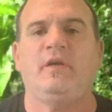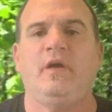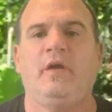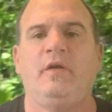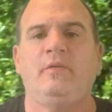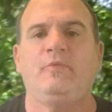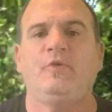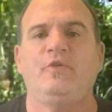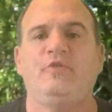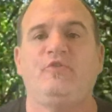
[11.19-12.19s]
I am
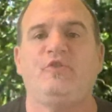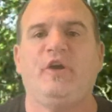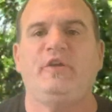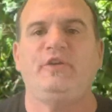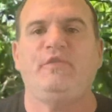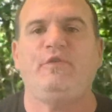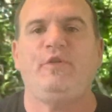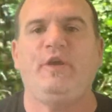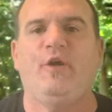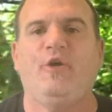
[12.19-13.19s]
going to try to give you
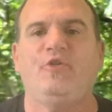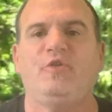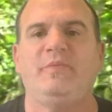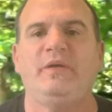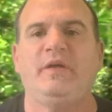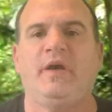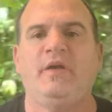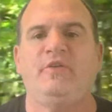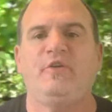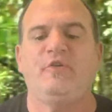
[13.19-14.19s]
the ultimate
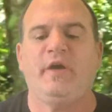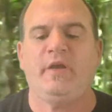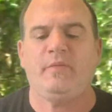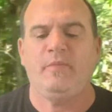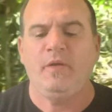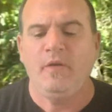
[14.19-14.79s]
guide to Kratom.